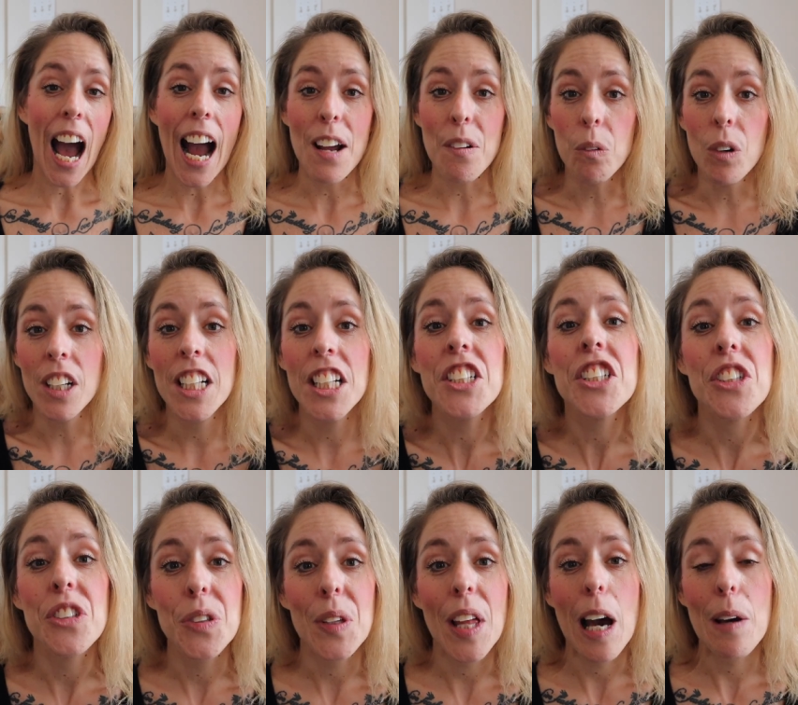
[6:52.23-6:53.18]
I wanted to
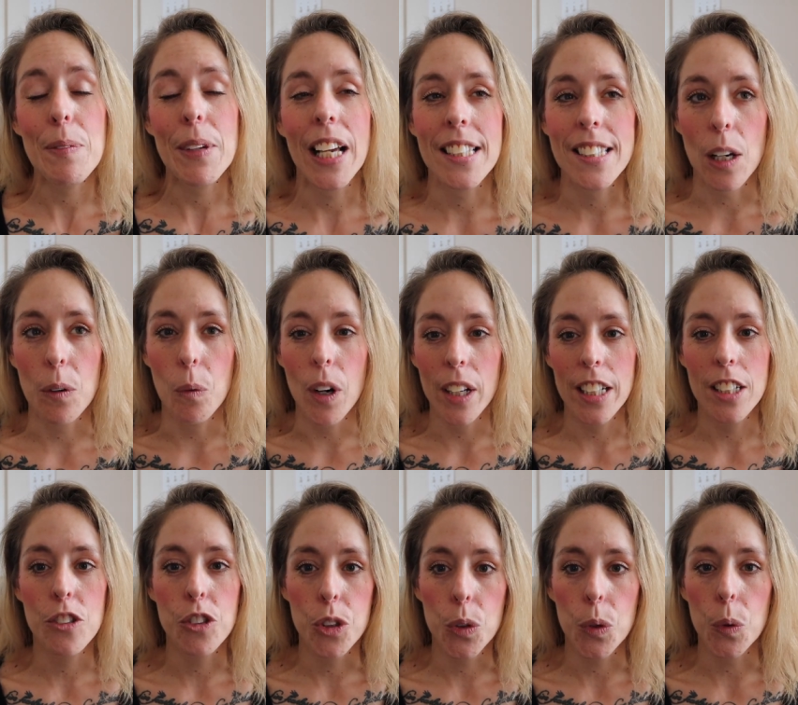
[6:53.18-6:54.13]
do that because I
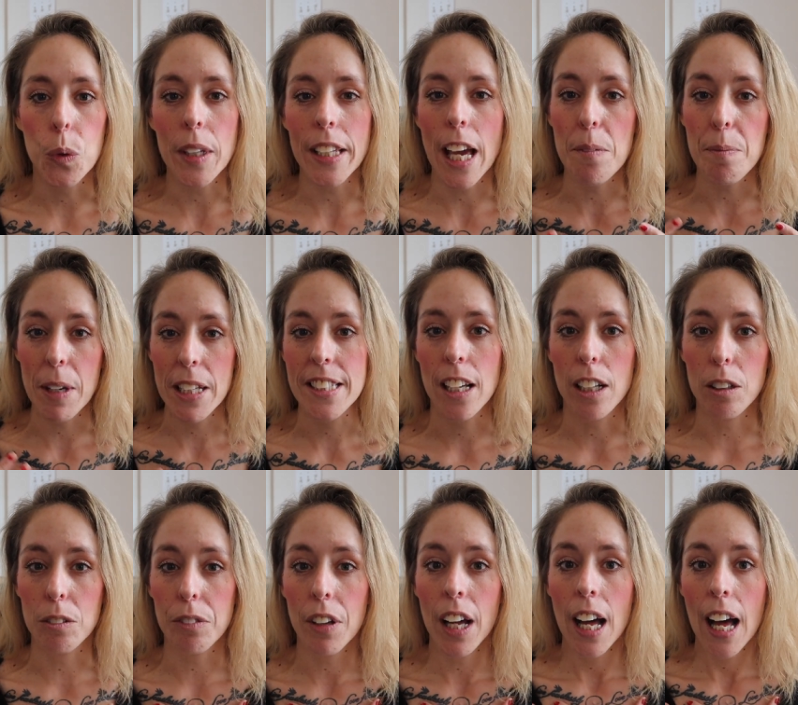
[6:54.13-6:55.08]
wanted to get
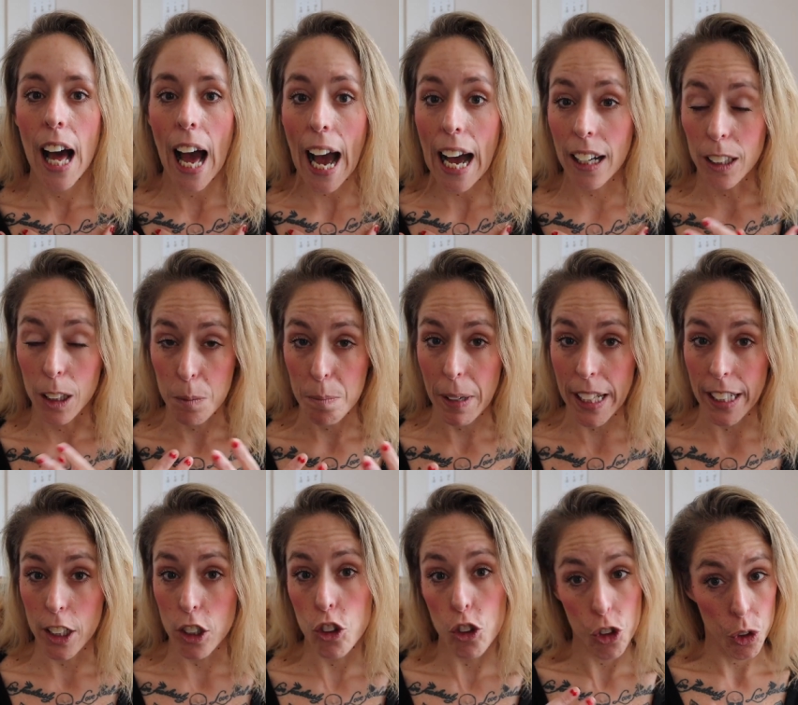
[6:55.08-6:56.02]
myself
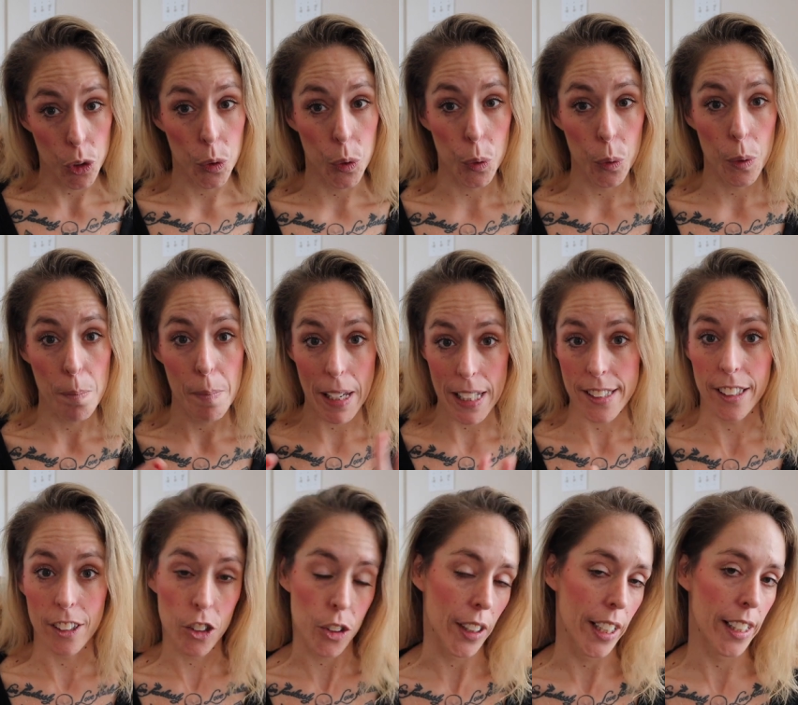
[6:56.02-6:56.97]
acclimated to
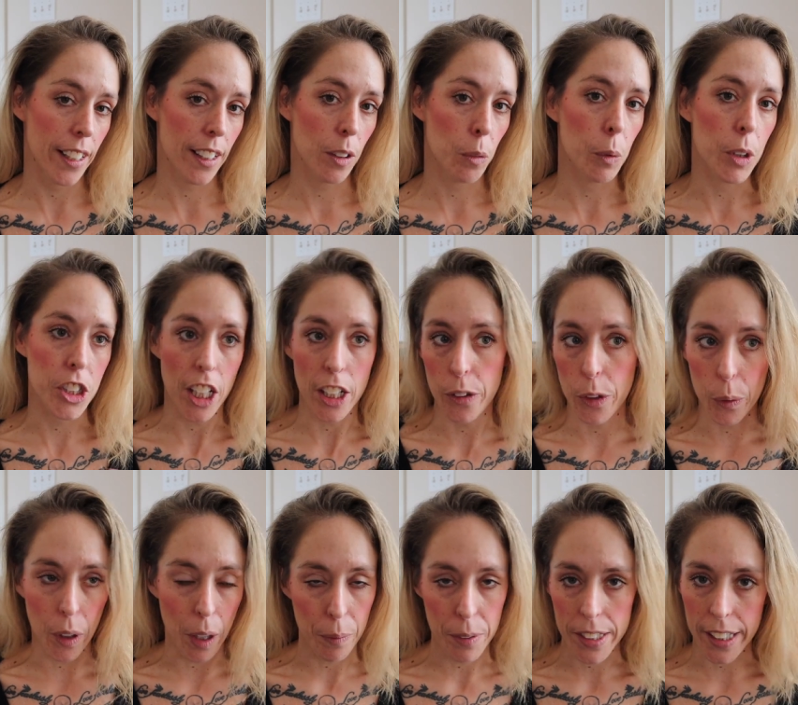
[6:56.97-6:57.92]
basic training, which I knew
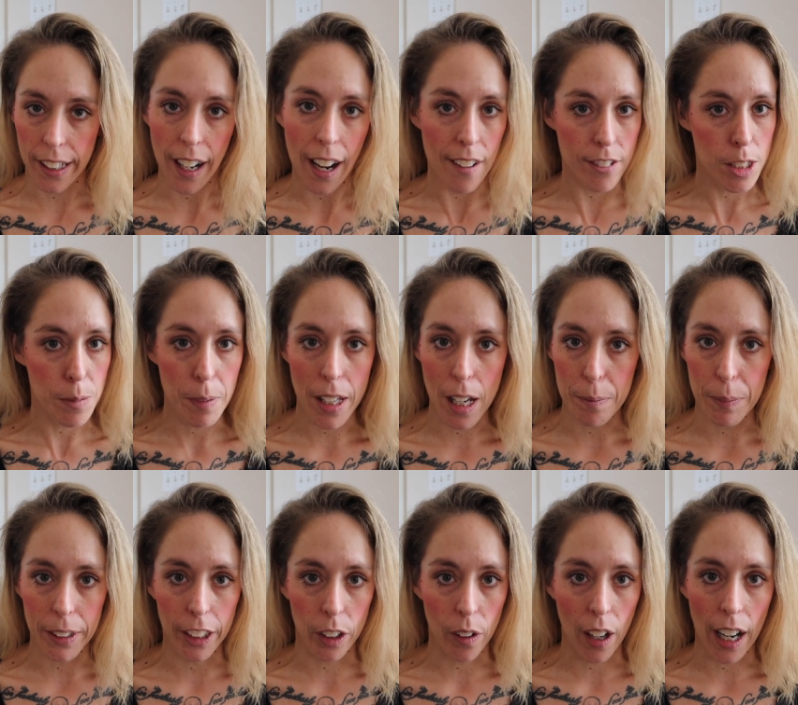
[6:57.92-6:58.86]
I was gonna have to be up
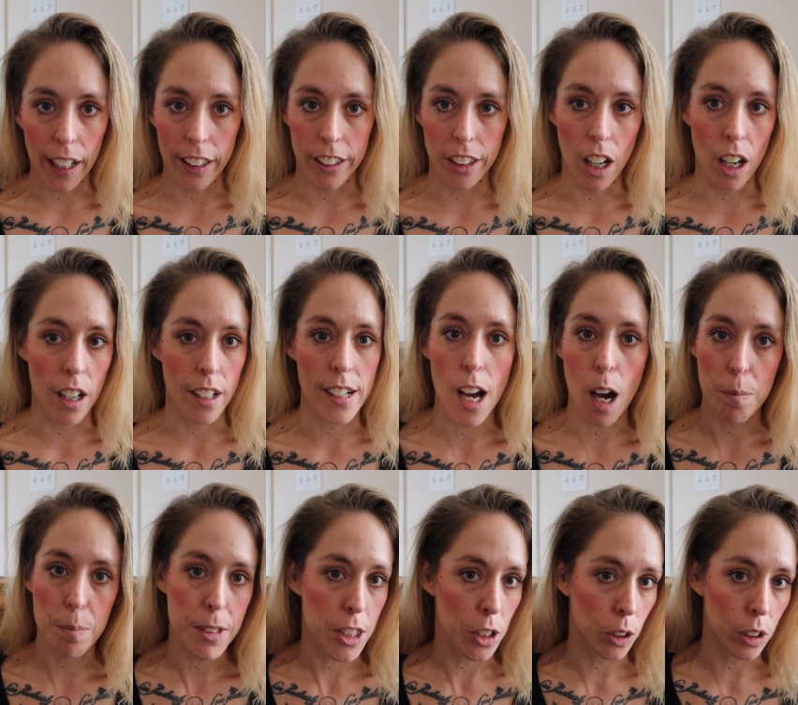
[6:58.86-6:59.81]
at the crack of dawn
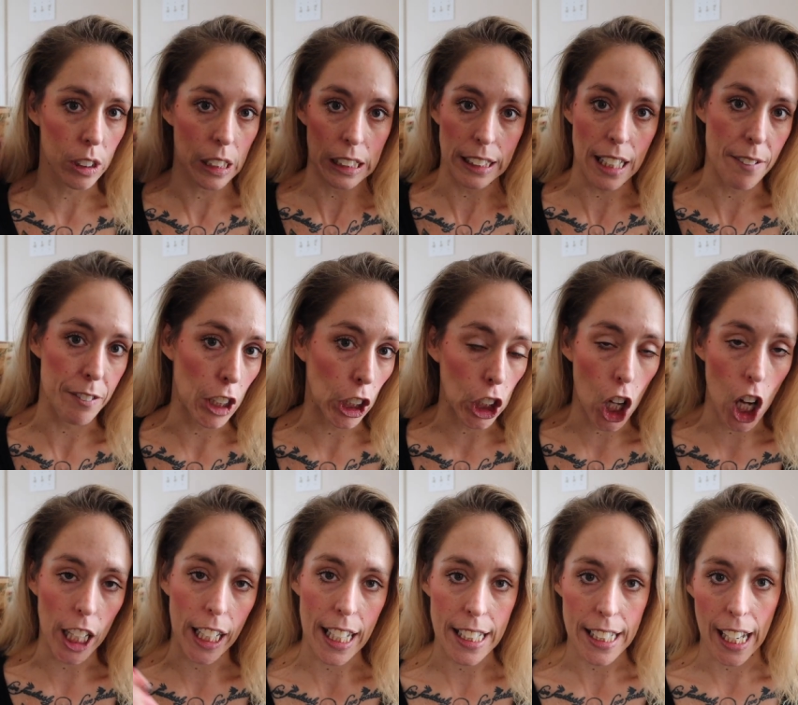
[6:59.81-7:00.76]
up till eleven
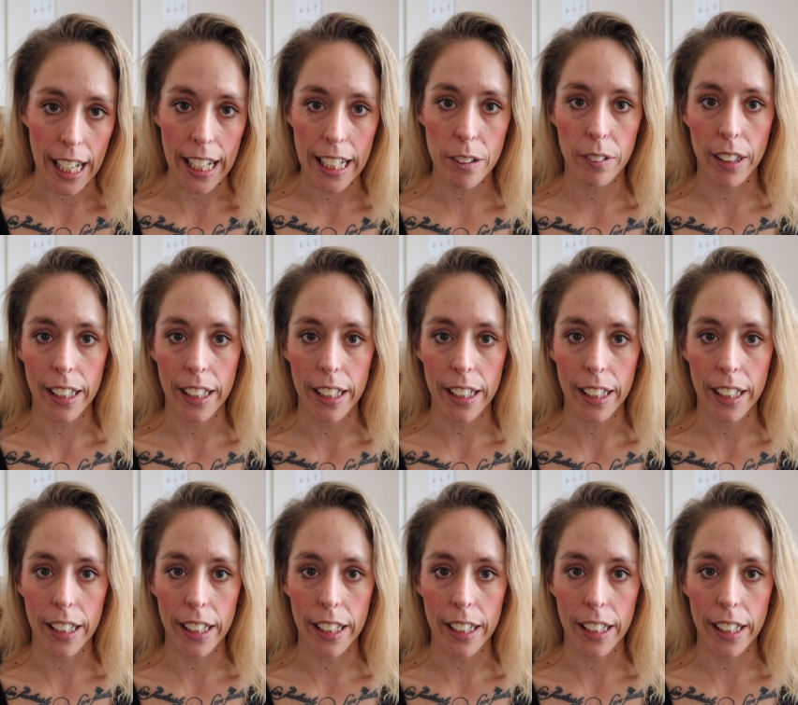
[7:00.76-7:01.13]
o'clock at night,